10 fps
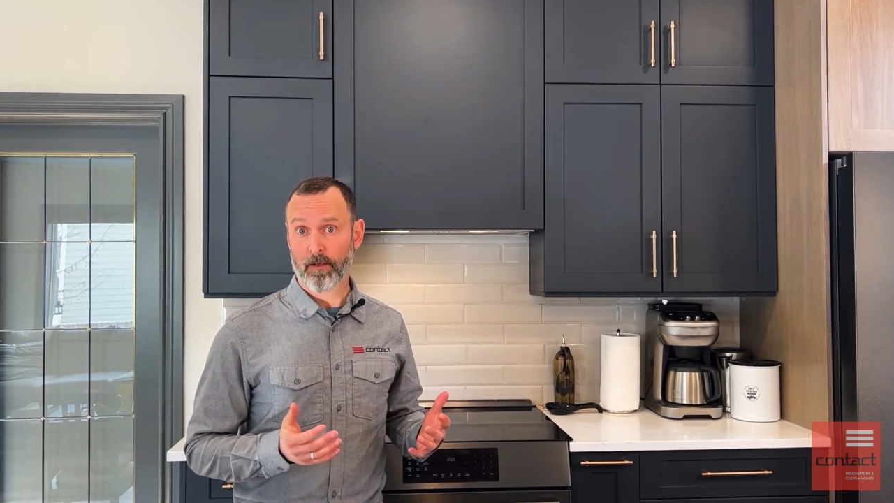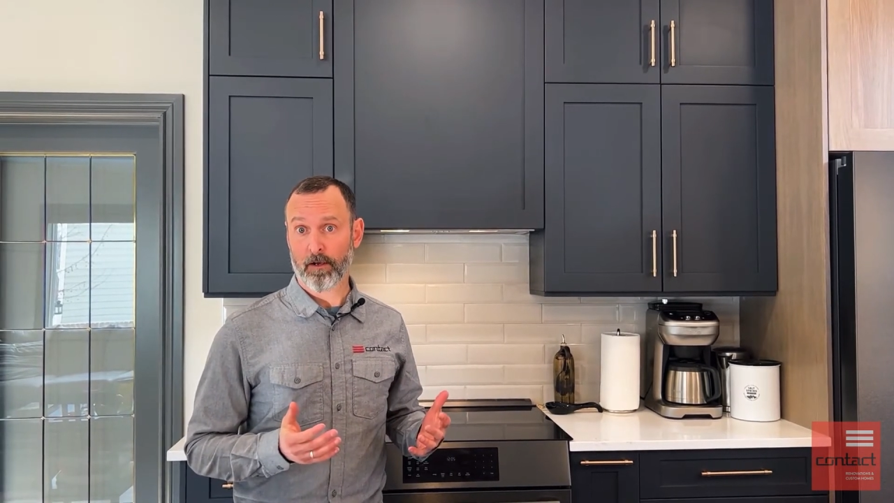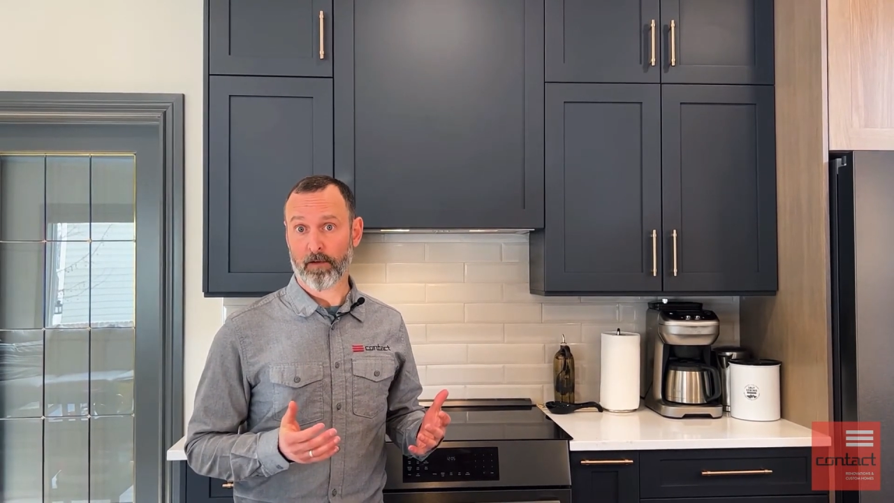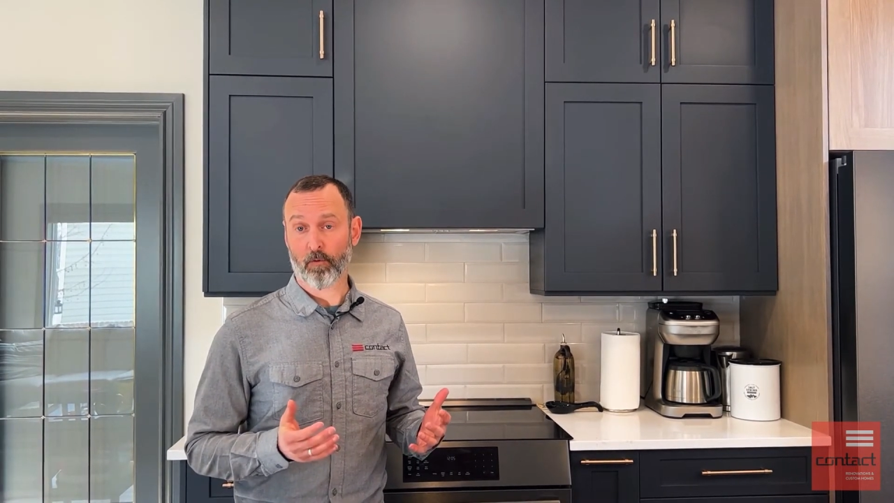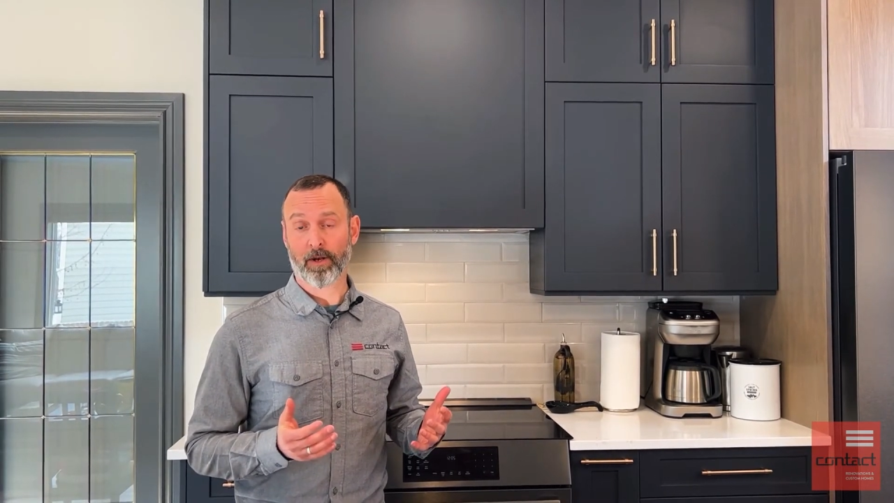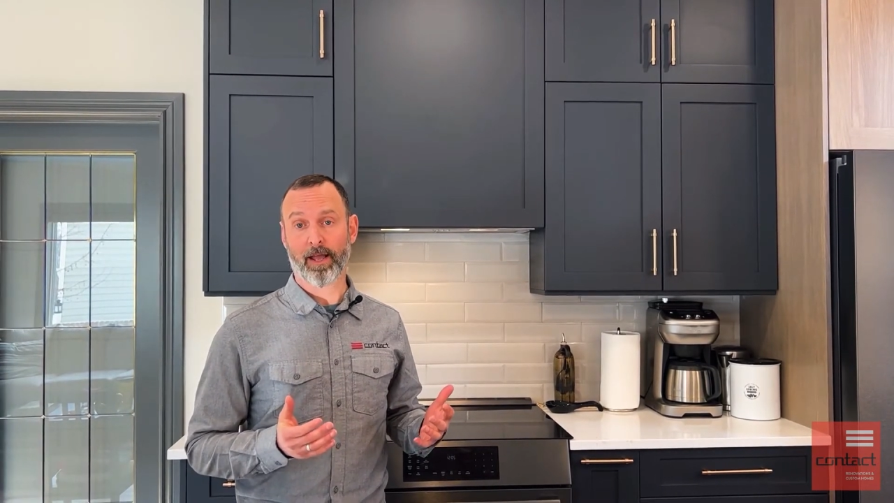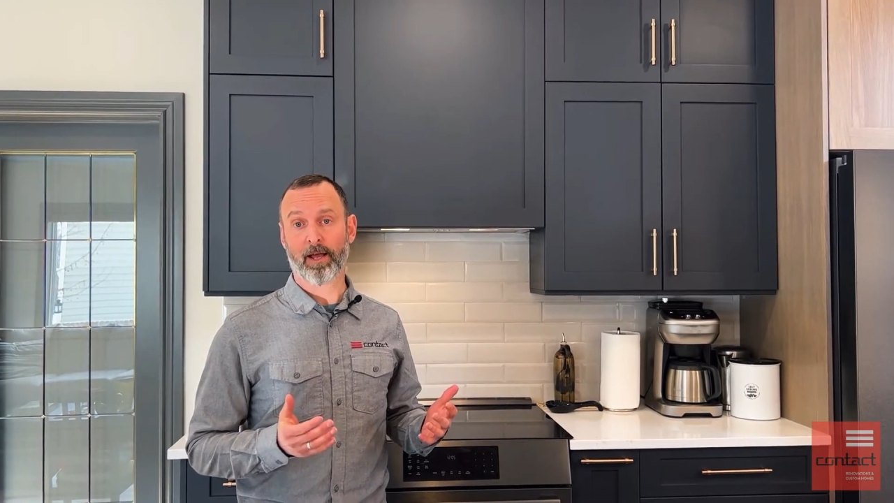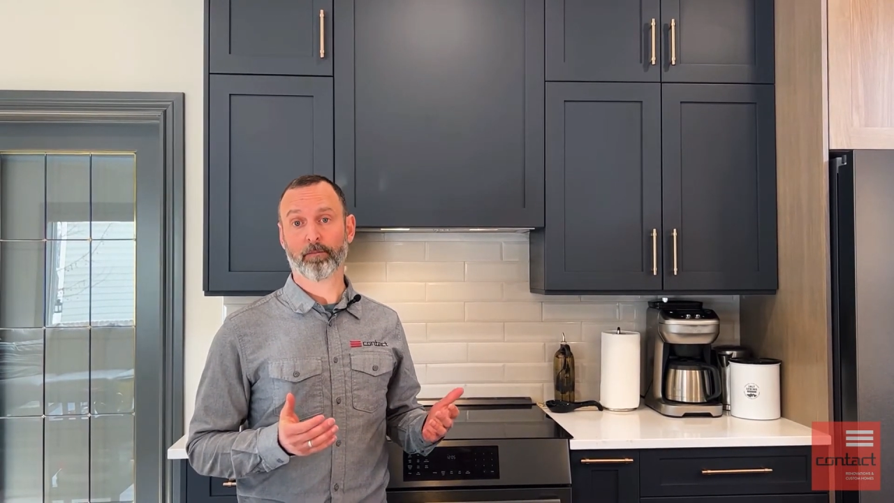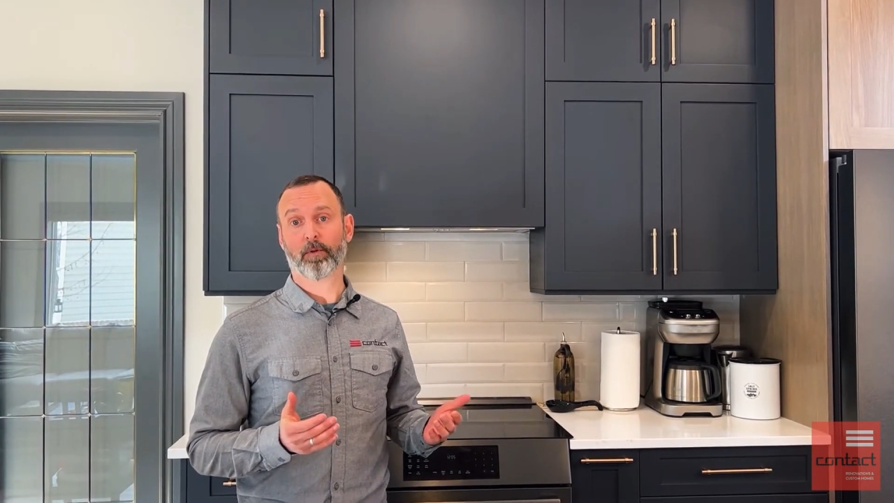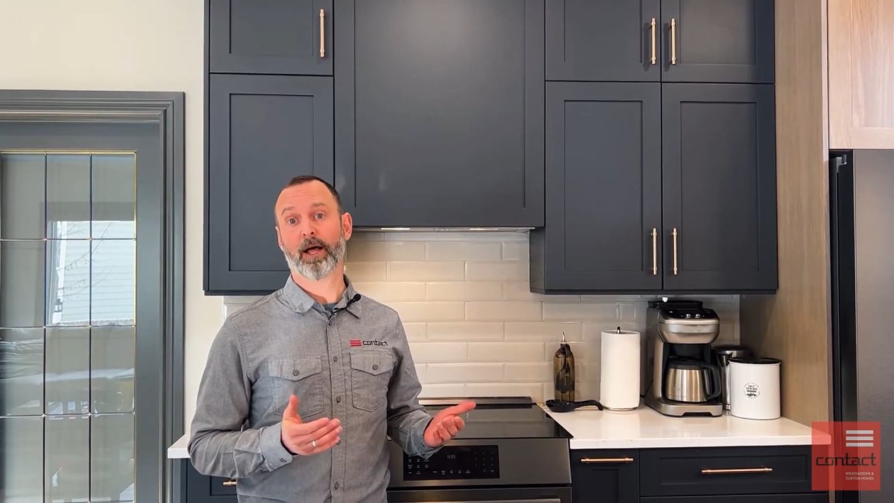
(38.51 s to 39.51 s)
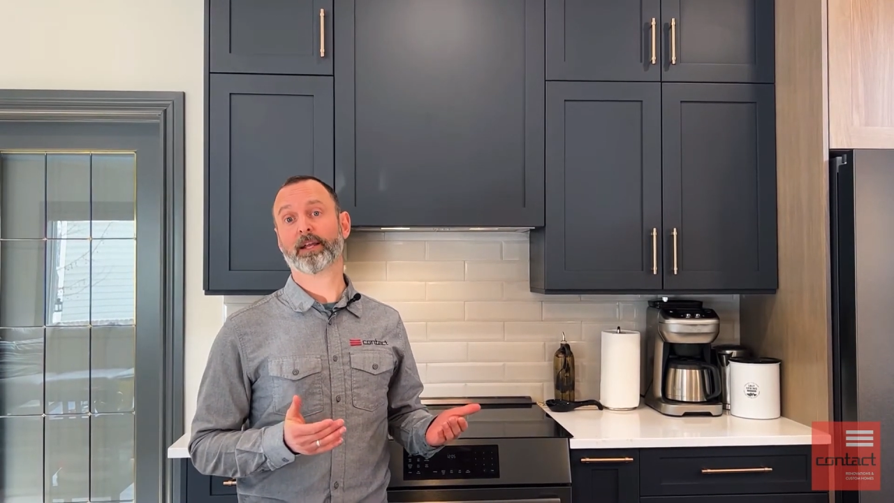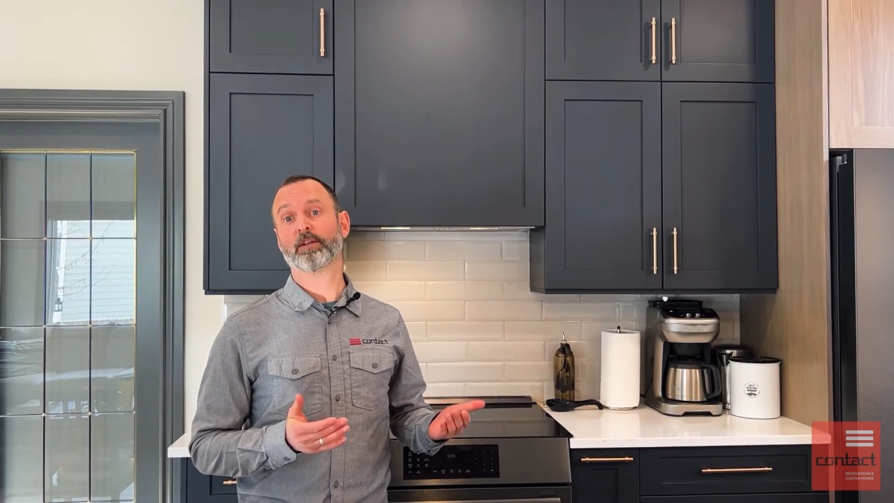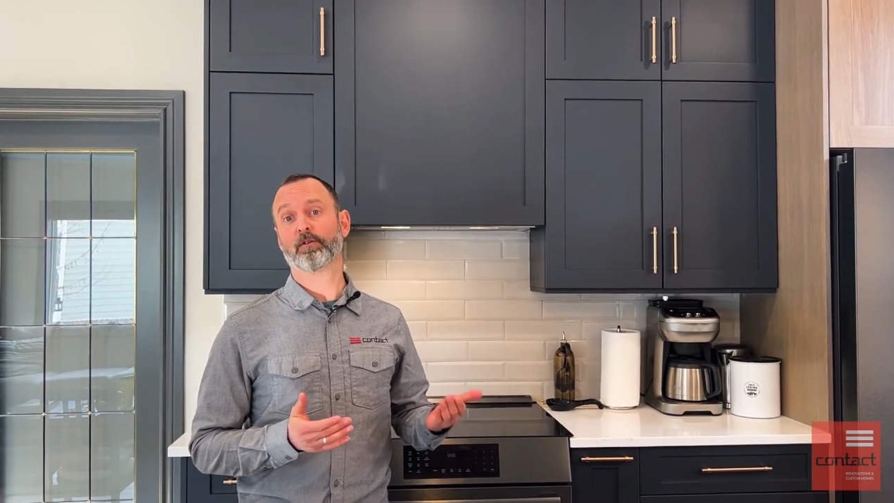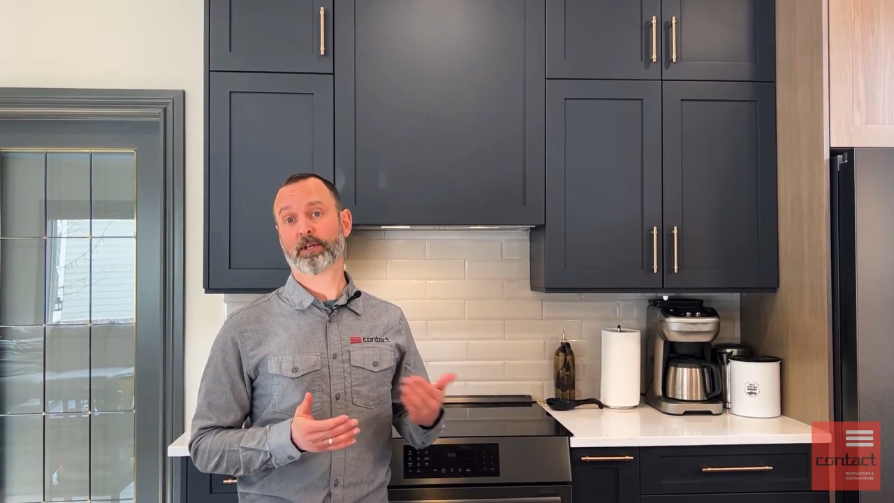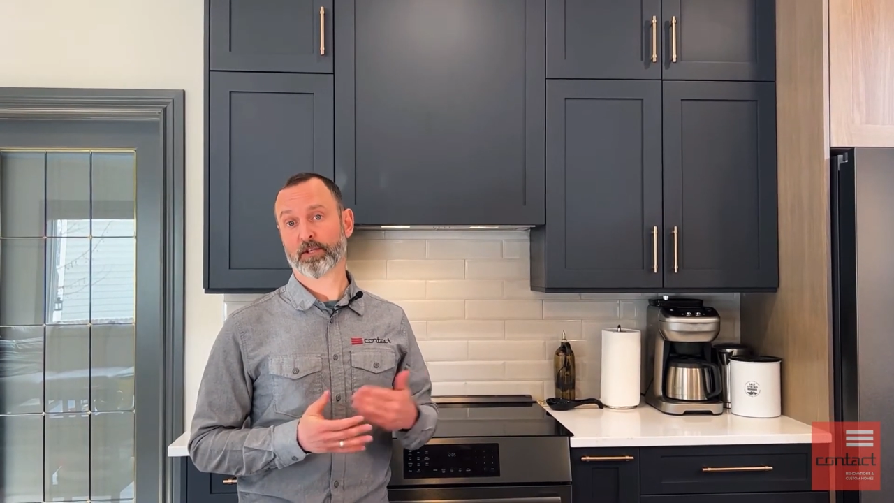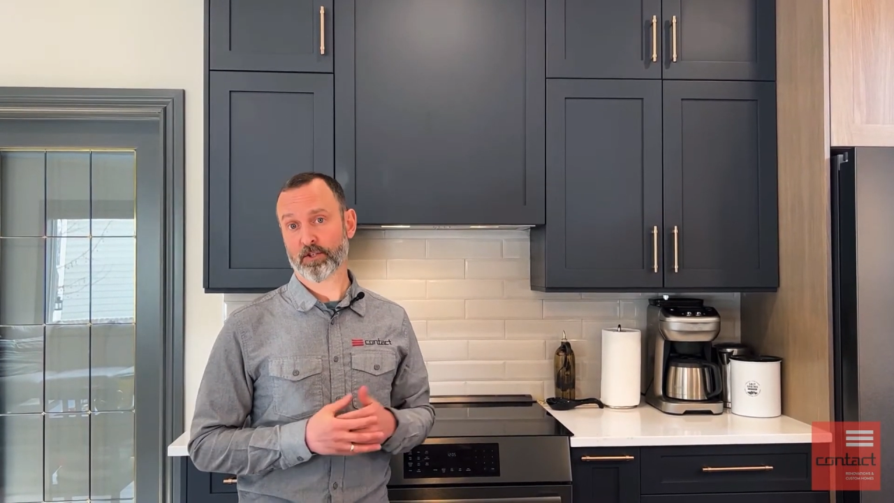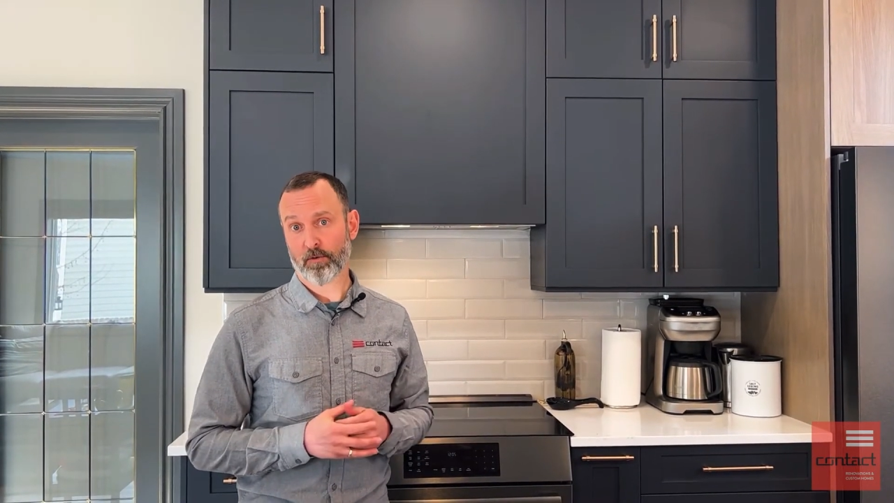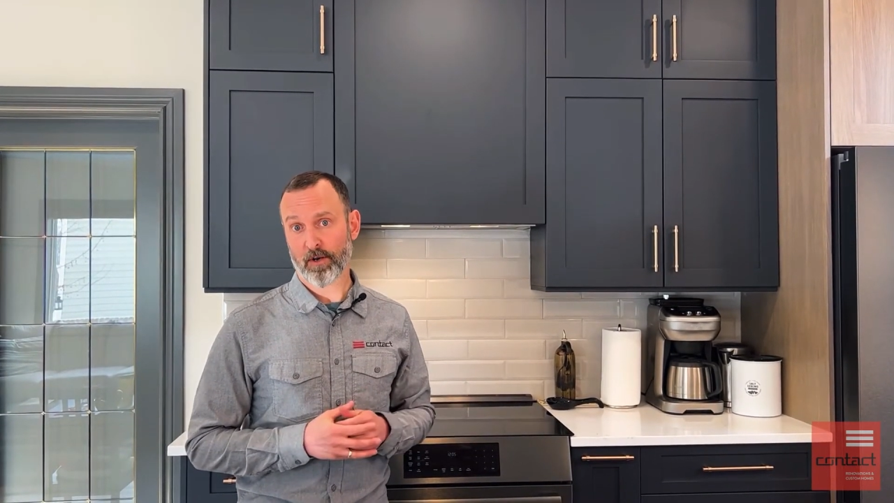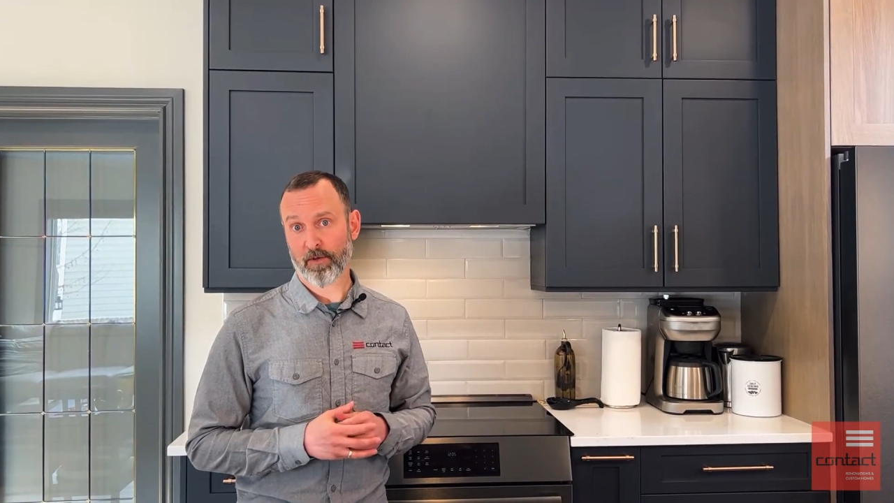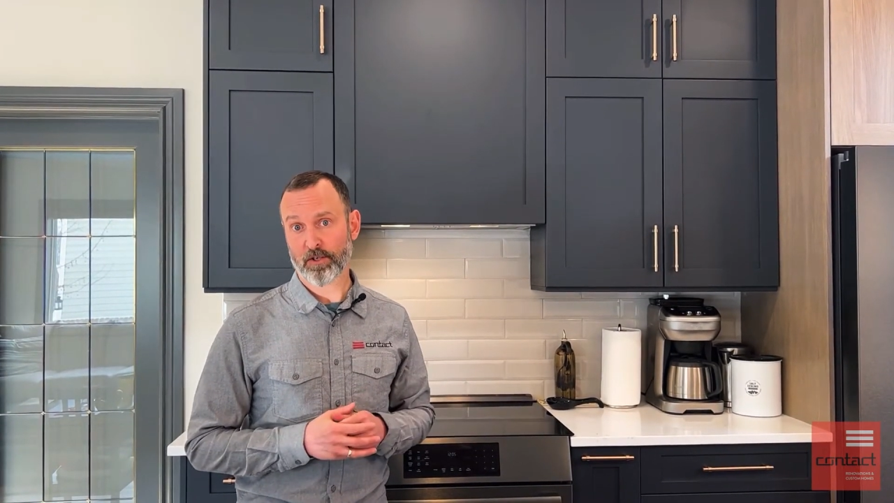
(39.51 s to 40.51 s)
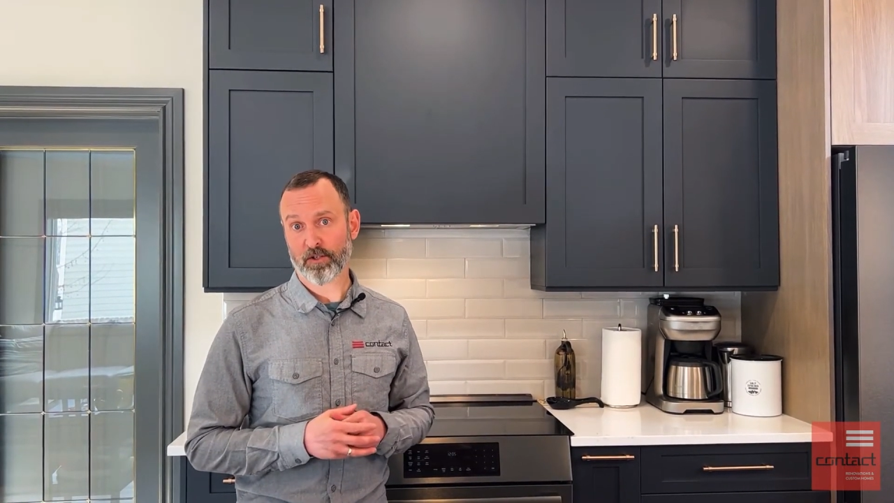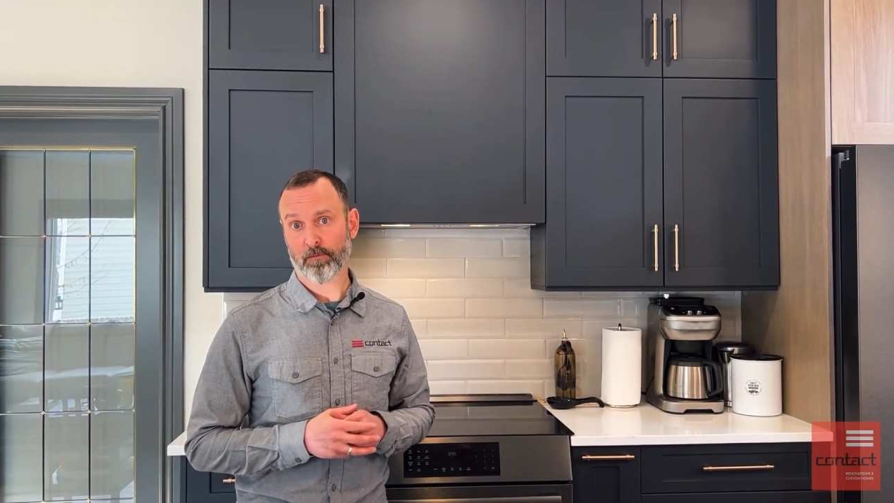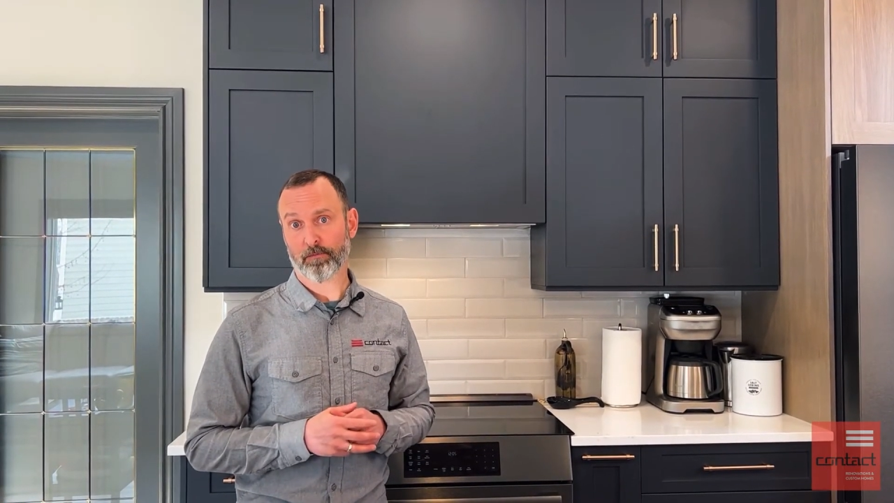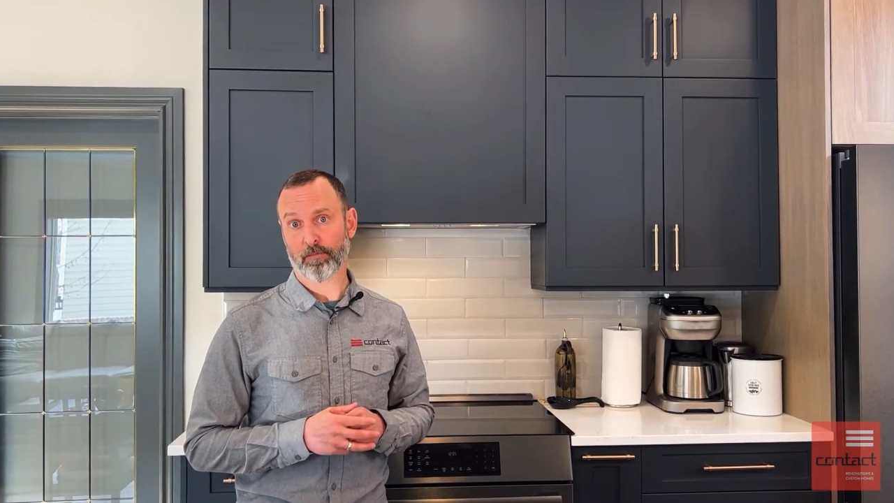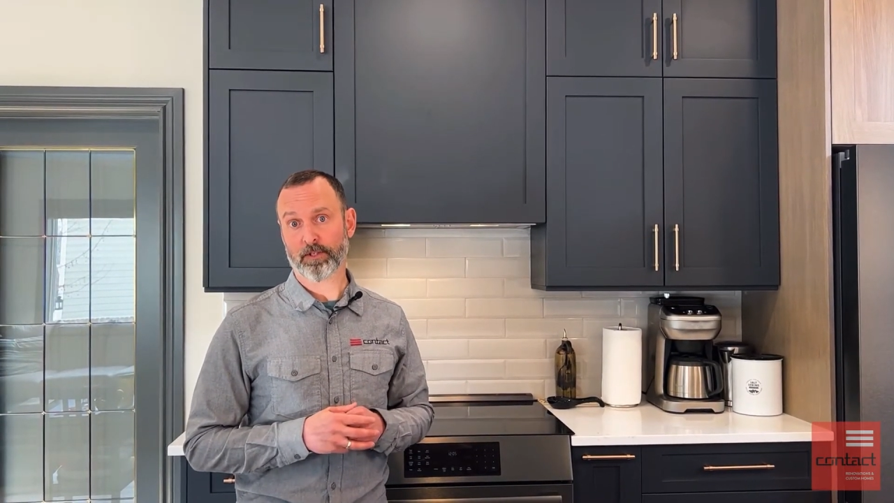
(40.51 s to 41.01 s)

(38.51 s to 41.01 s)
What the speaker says: If you want to hand planning your kitchen renovation,